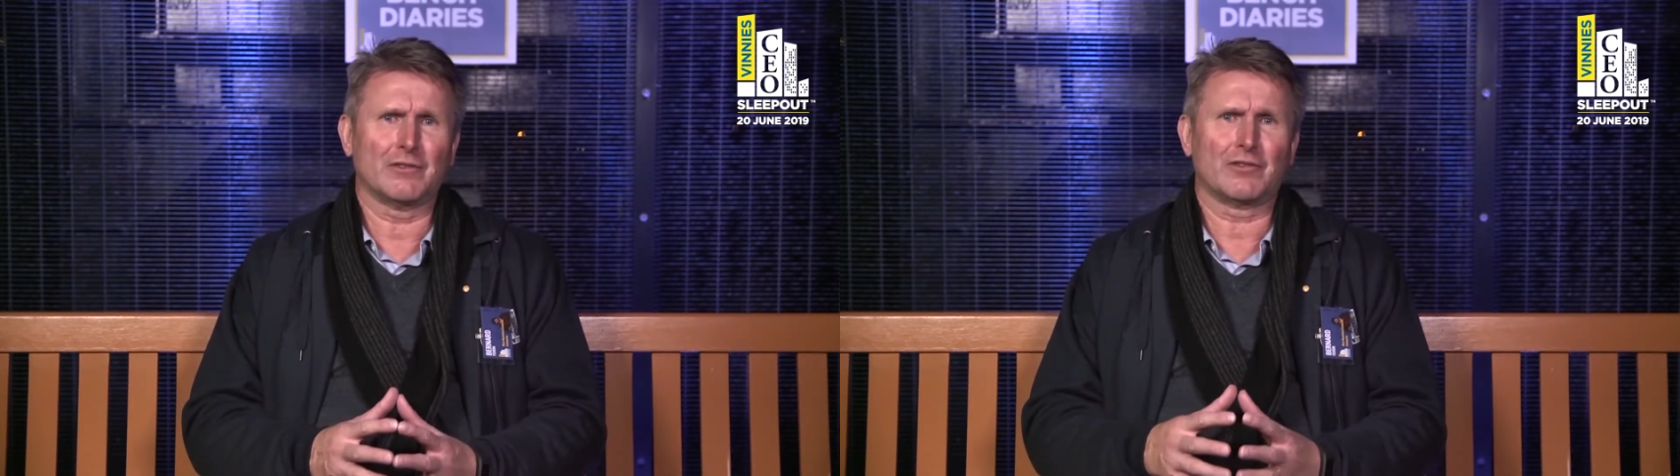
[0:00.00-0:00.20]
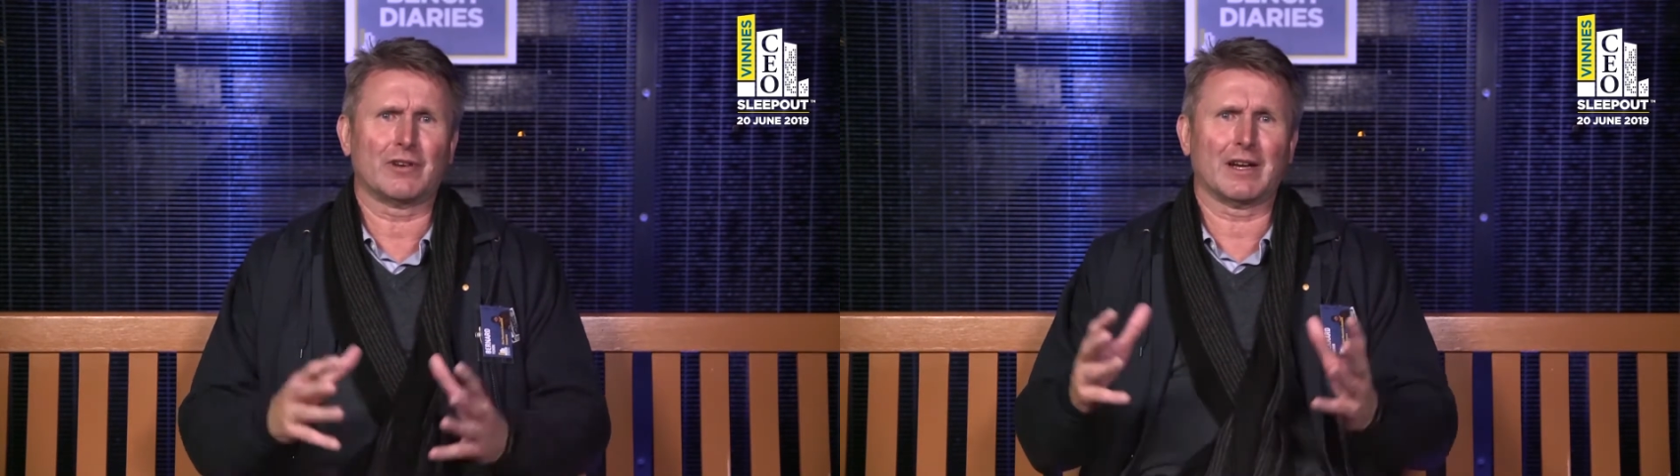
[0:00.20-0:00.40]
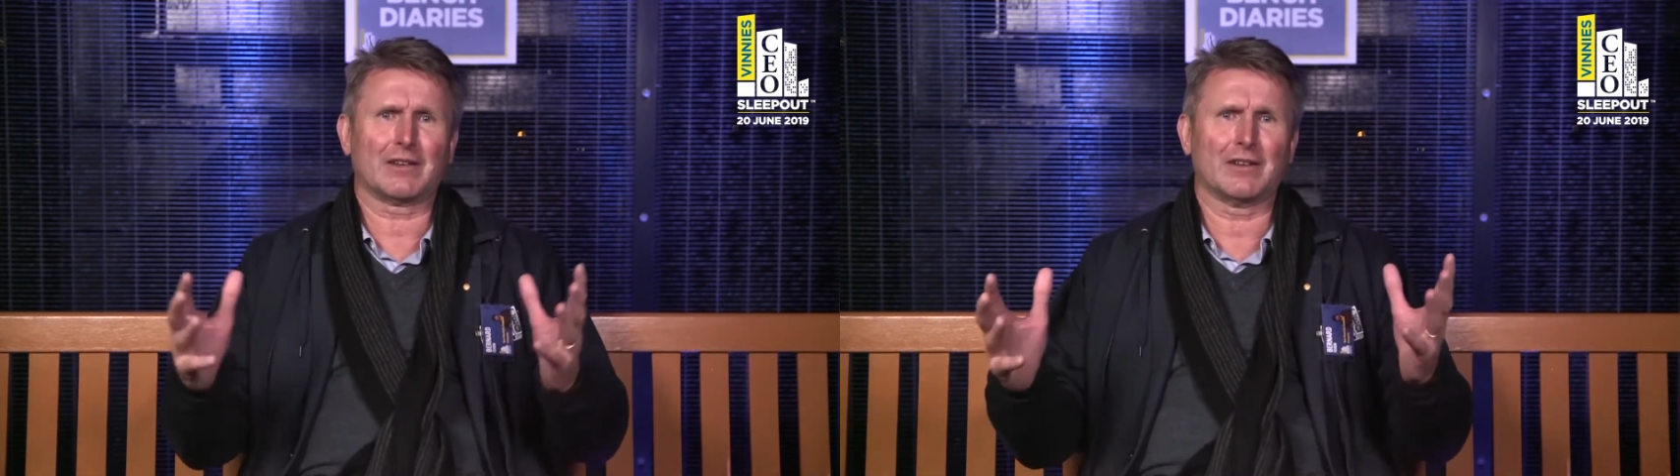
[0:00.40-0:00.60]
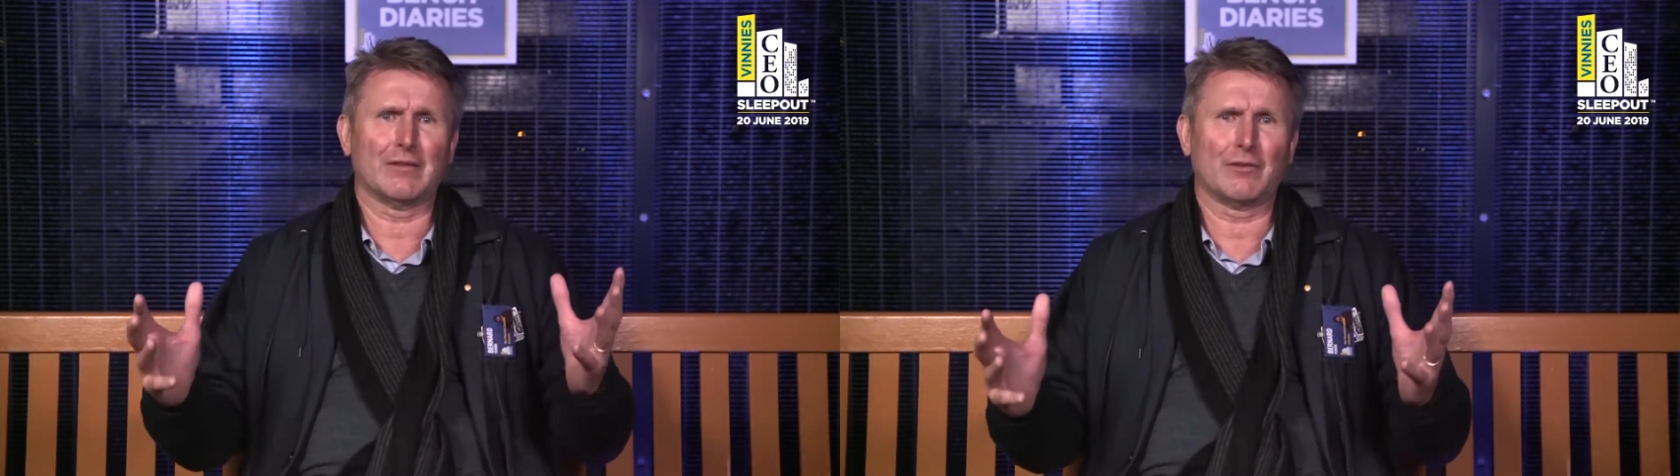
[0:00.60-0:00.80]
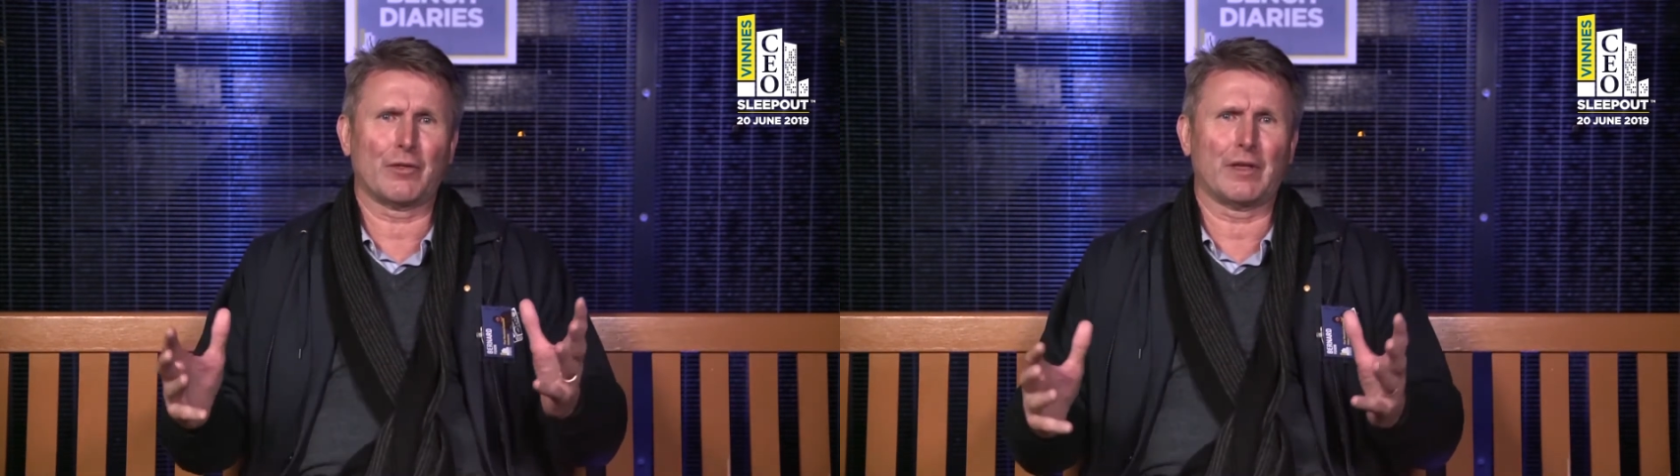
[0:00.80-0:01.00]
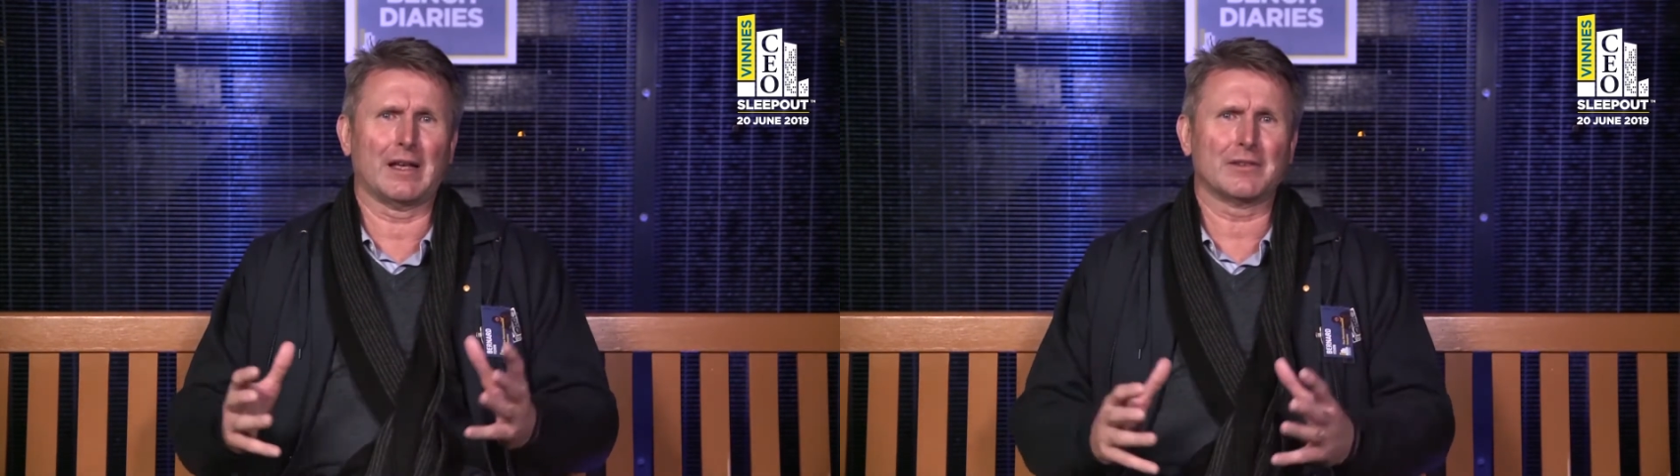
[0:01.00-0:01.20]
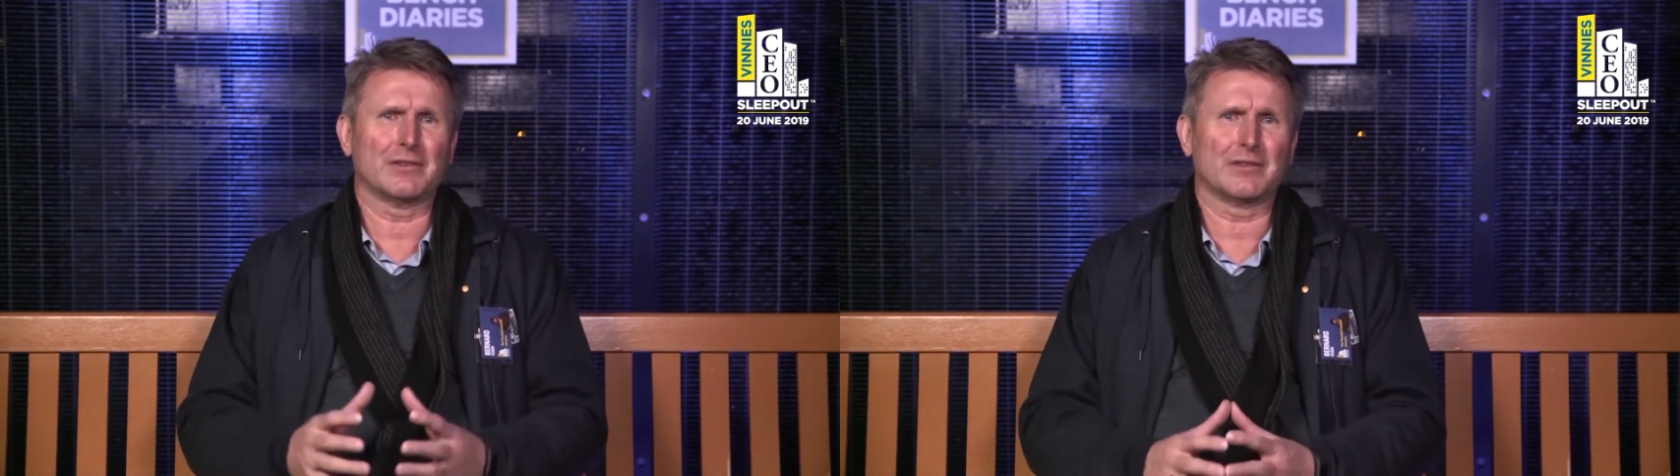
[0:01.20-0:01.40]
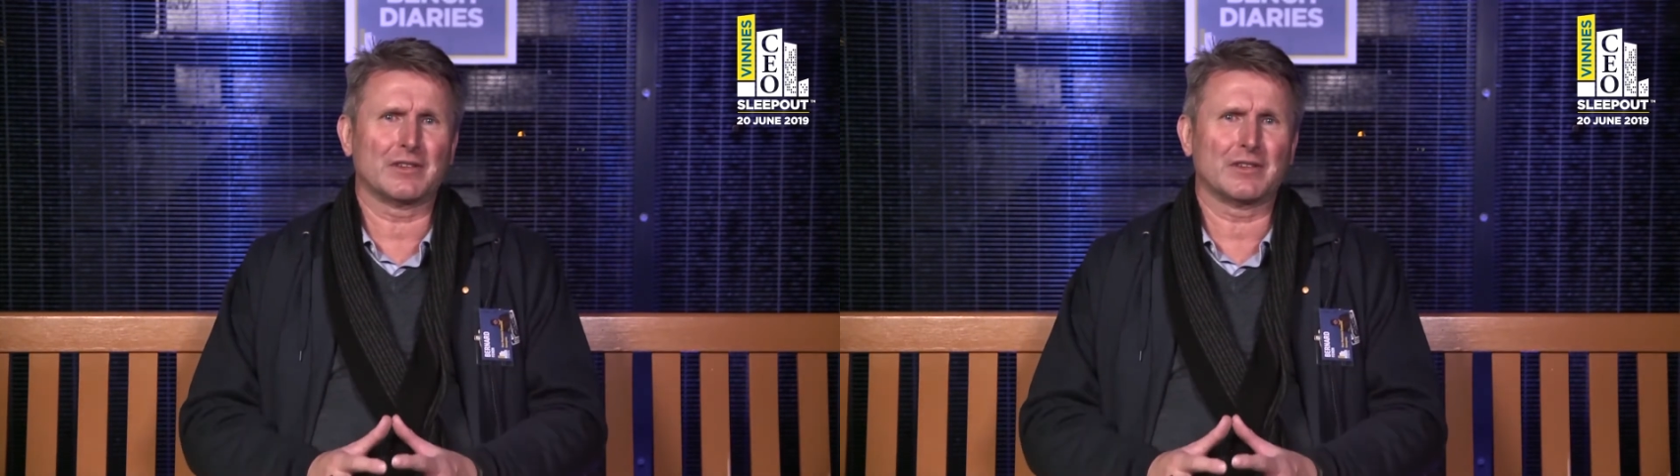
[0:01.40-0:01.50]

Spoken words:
attract over 1,000